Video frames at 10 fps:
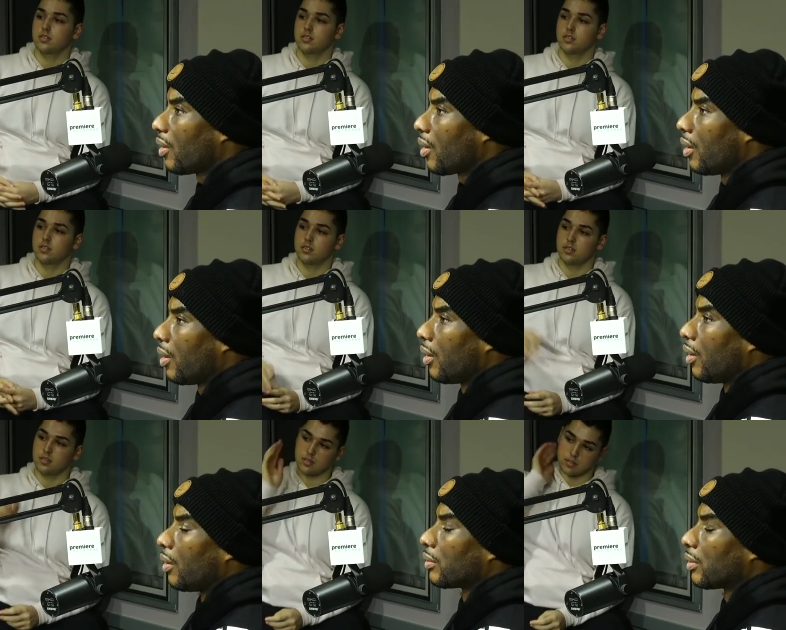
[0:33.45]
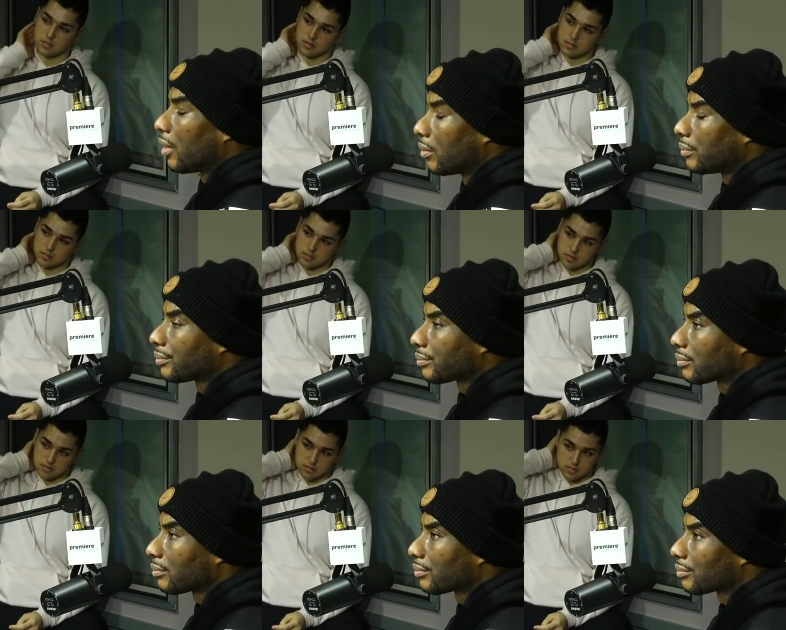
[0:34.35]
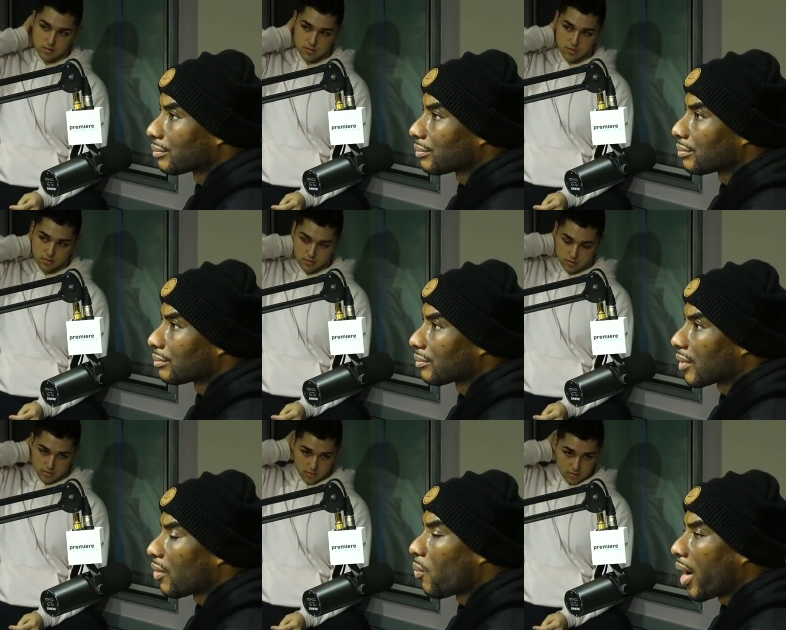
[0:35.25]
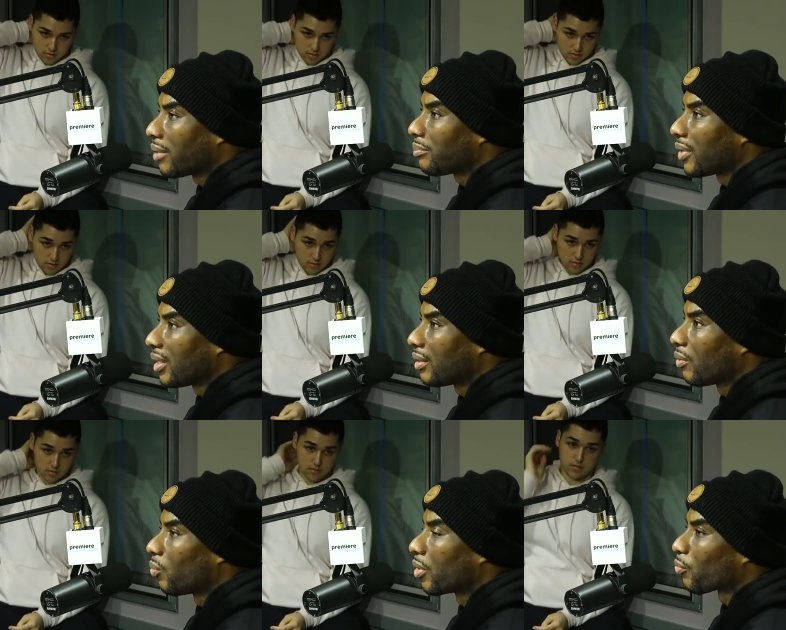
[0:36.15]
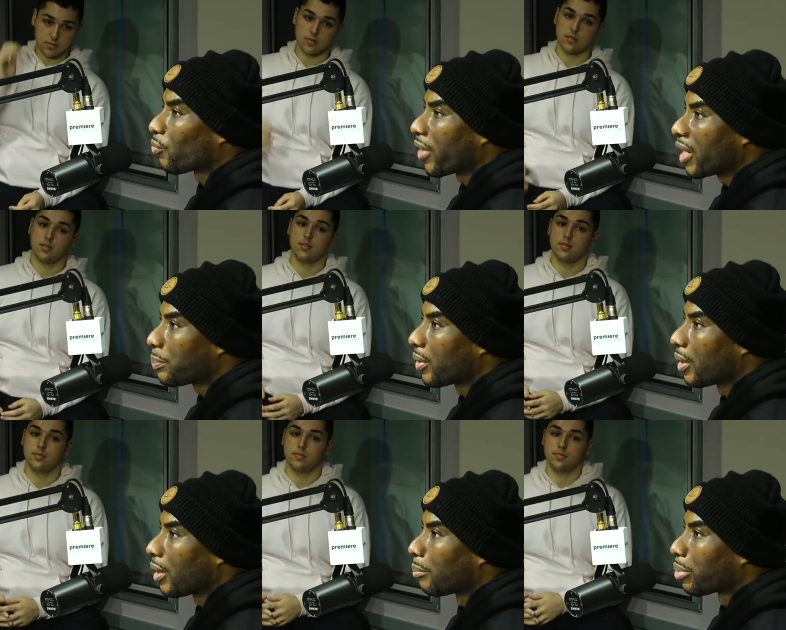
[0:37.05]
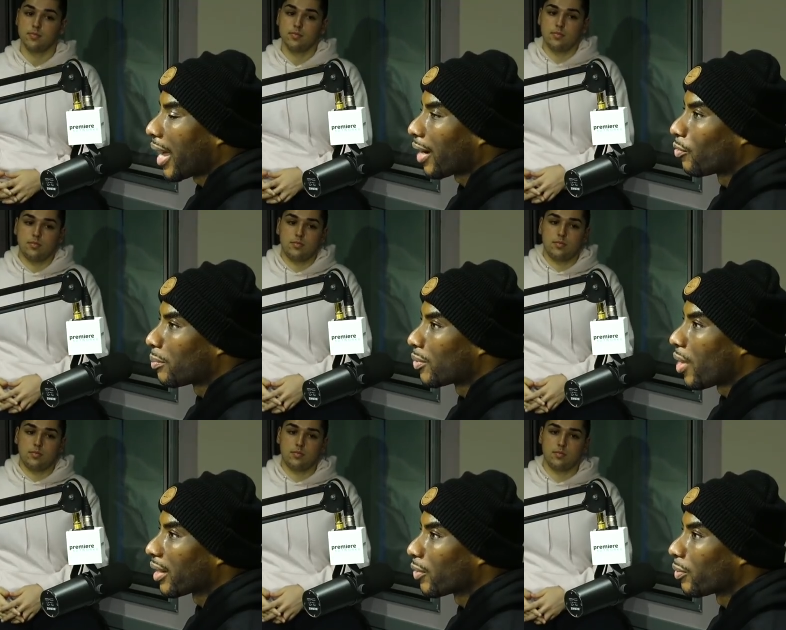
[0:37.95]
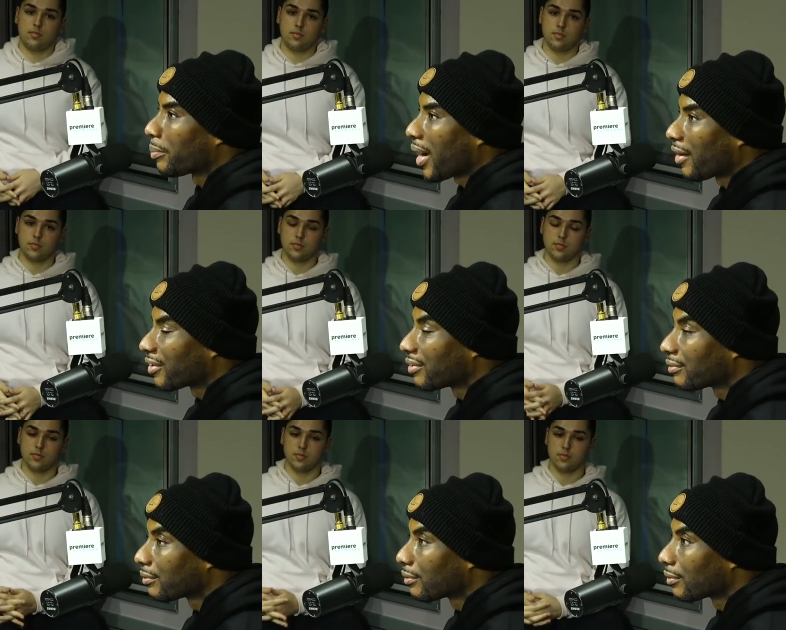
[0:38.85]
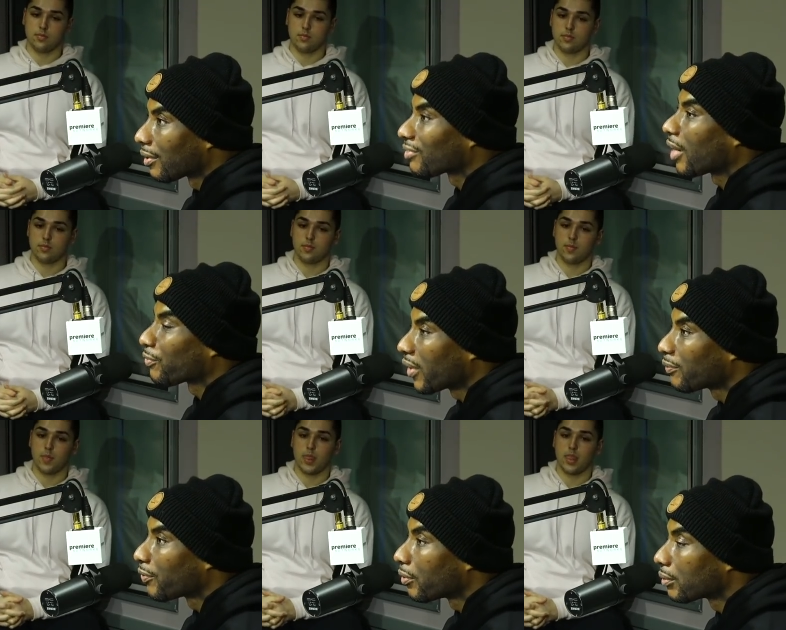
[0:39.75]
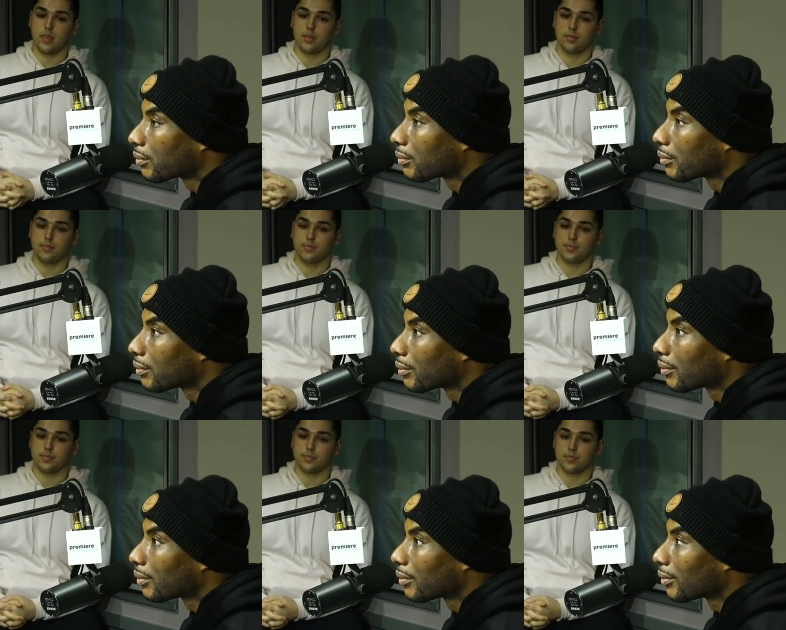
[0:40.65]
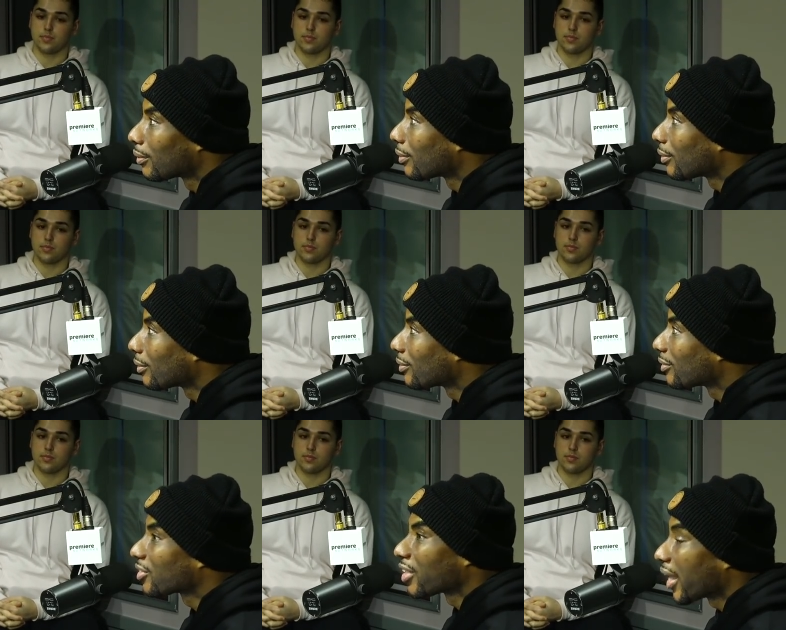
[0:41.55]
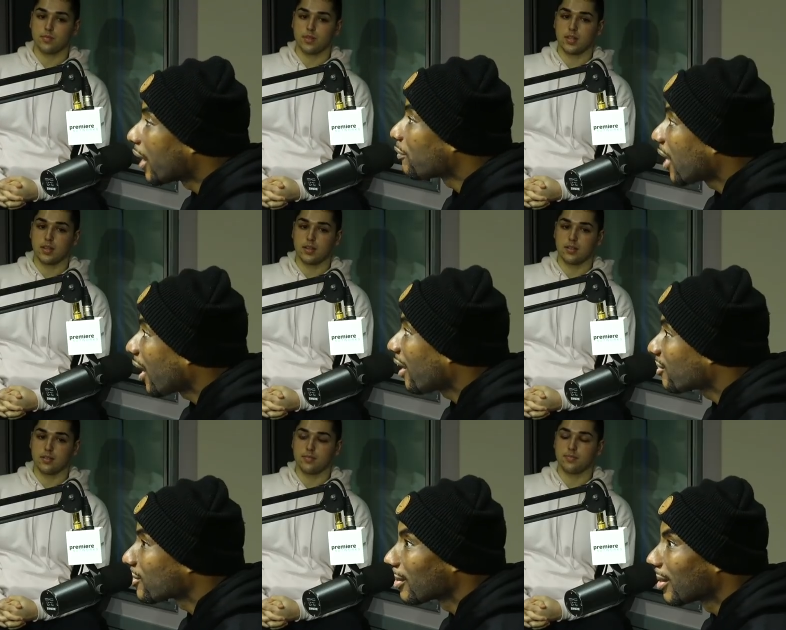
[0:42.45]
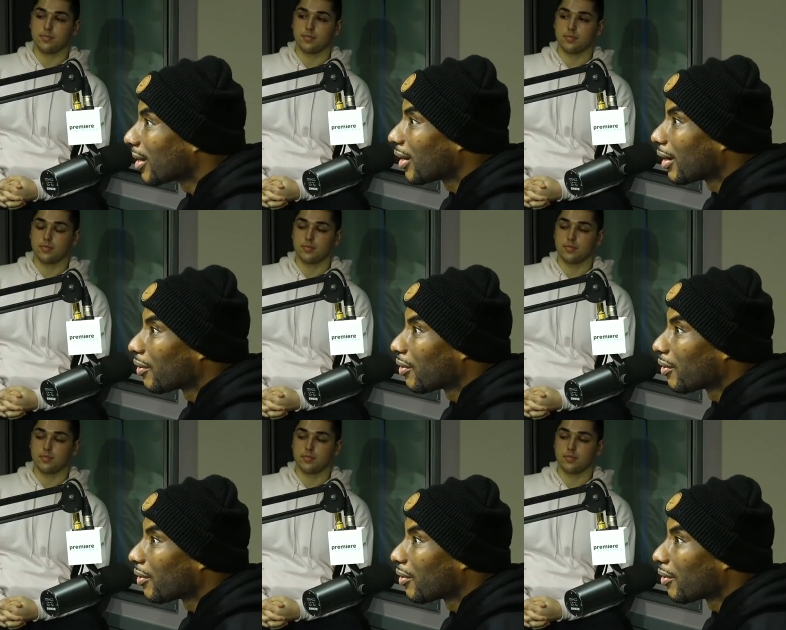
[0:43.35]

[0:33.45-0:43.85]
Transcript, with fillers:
Speaker 1: little spiel. No, you don't. You never thought so. White men would rape black women while they were married. That's not faithful. Wait, what? What? Slave days. We're not talking about